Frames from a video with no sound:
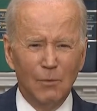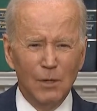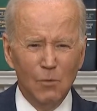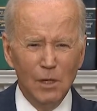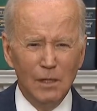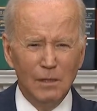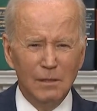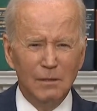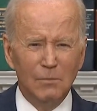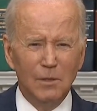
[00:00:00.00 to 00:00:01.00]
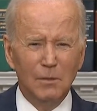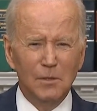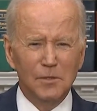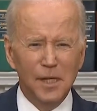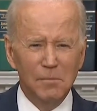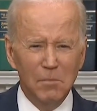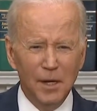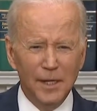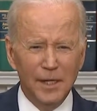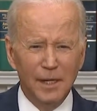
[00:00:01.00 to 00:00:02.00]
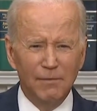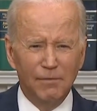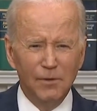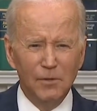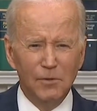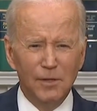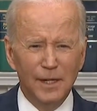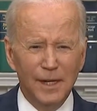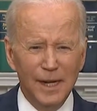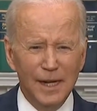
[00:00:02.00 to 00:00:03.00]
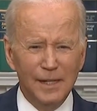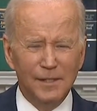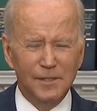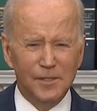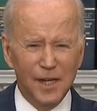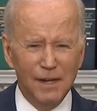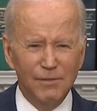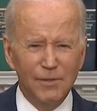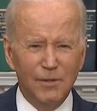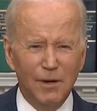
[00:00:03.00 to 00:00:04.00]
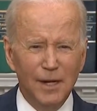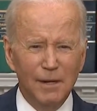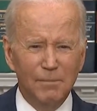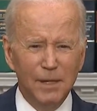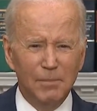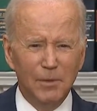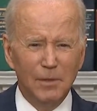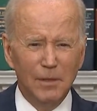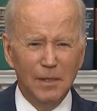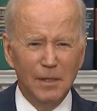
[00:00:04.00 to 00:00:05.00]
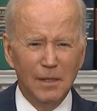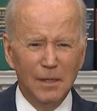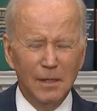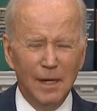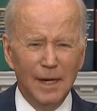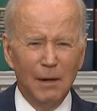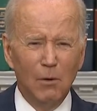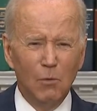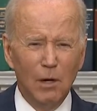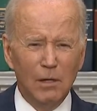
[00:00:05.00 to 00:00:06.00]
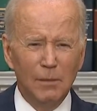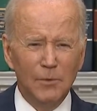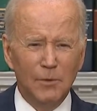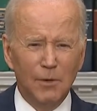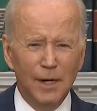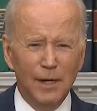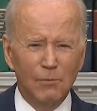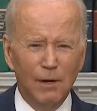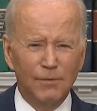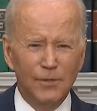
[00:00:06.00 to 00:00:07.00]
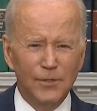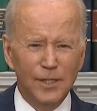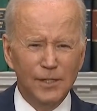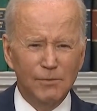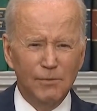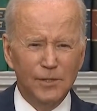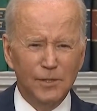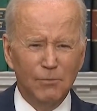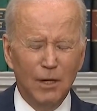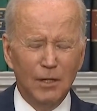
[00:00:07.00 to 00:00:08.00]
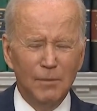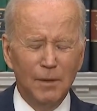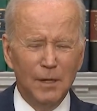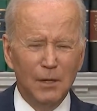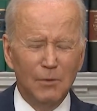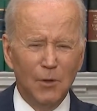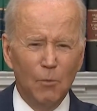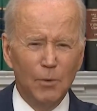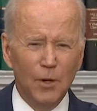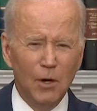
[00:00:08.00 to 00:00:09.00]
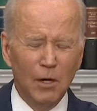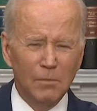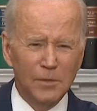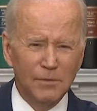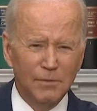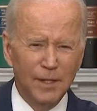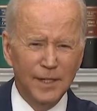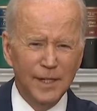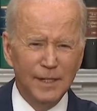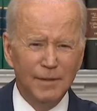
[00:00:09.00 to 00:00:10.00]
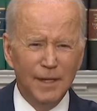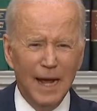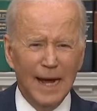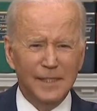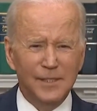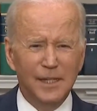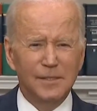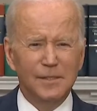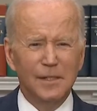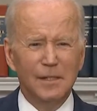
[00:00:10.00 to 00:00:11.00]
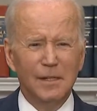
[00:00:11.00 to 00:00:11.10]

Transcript: We will. We will send money and food and aid to save the Ukrainian people. And I will welcome Ukrainian refugees. We should welcome them here with open arms if they need access